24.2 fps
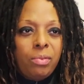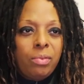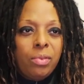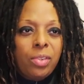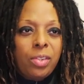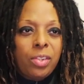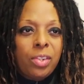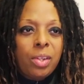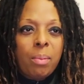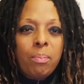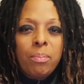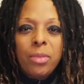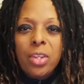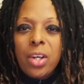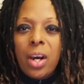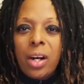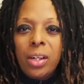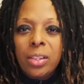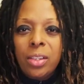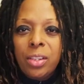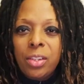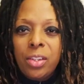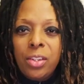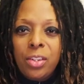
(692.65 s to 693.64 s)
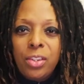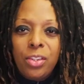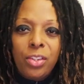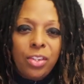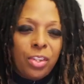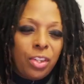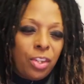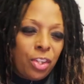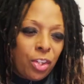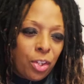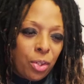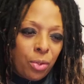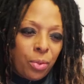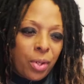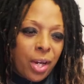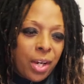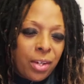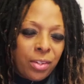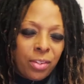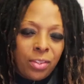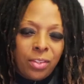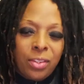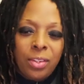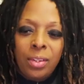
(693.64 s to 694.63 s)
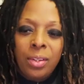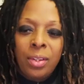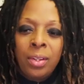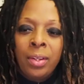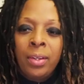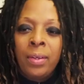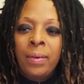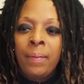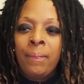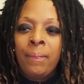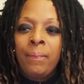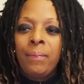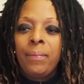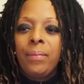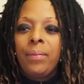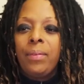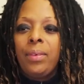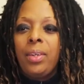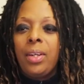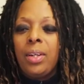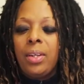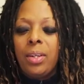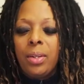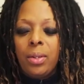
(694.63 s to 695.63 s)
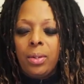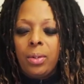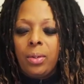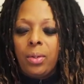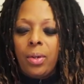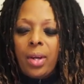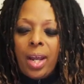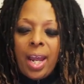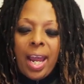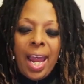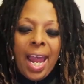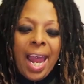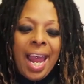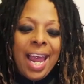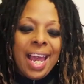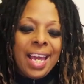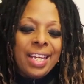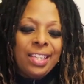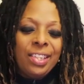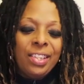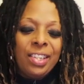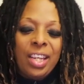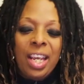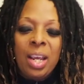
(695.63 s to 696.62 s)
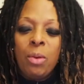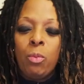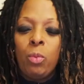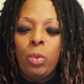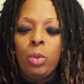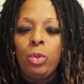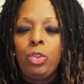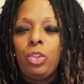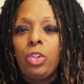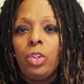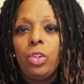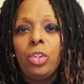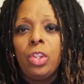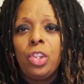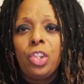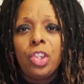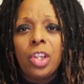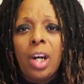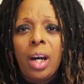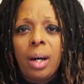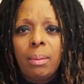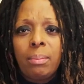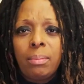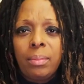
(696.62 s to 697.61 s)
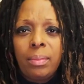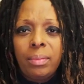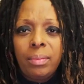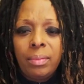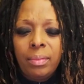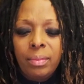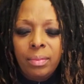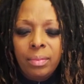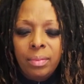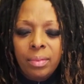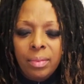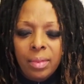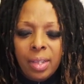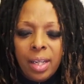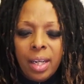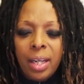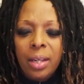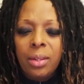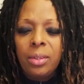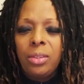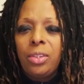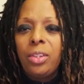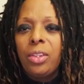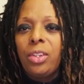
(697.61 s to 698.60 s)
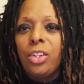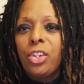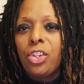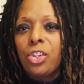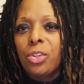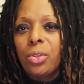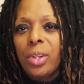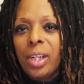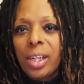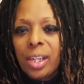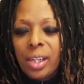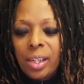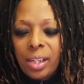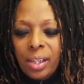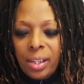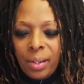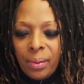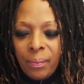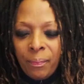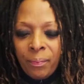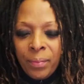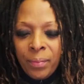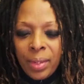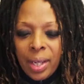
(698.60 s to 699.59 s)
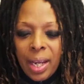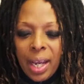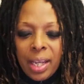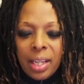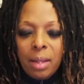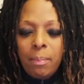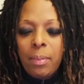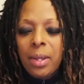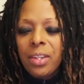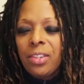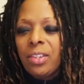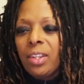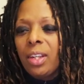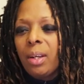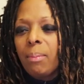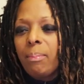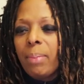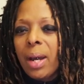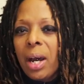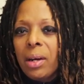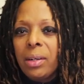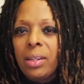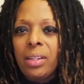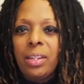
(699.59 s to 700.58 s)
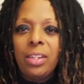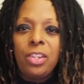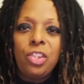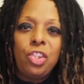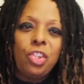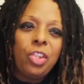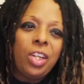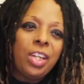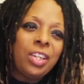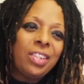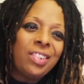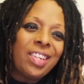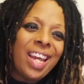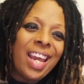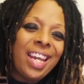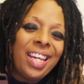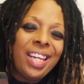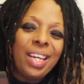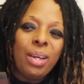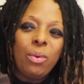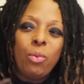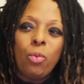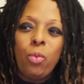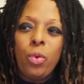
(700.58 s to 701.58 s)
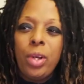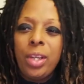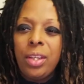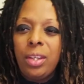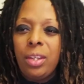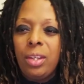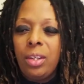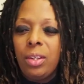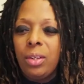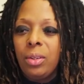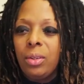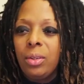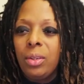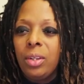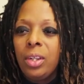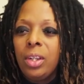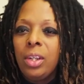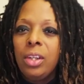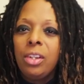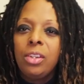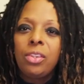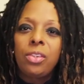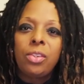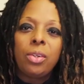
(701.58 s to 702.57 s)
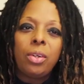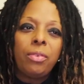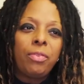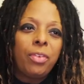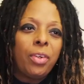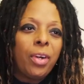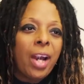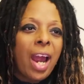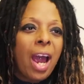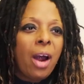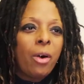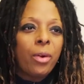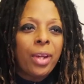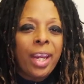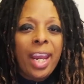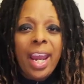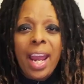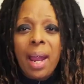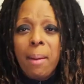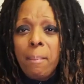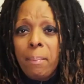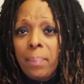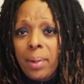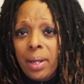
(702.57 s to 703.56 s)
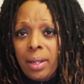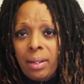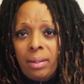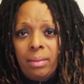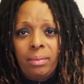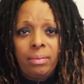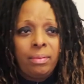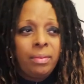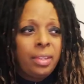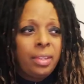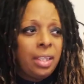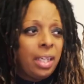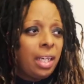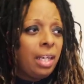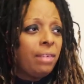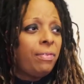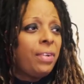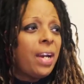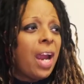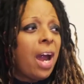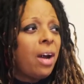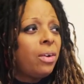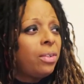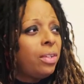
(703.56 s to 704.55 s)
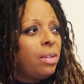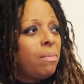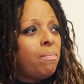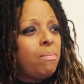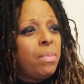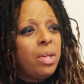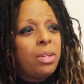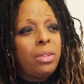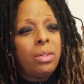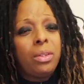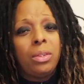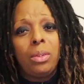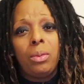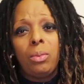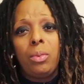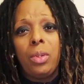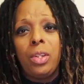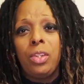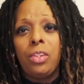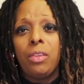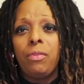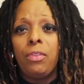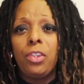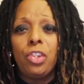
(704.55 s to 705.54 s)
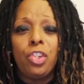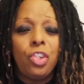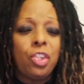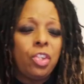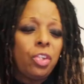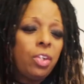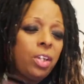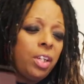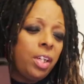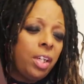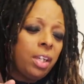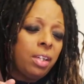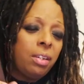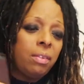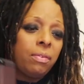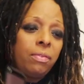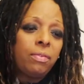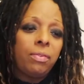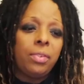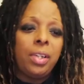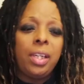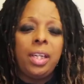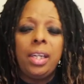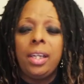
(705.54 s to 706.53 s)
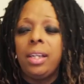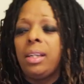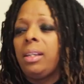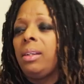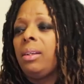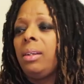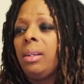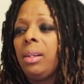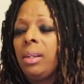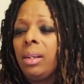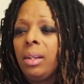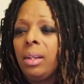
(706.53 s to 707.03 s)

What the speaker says: some dollars US, you know, and it will do the job. It will do the trick. And the best thing about it is you can take it with you. So if you're out camping, if you're out in the middle of the woods, if you're shooting in the freaking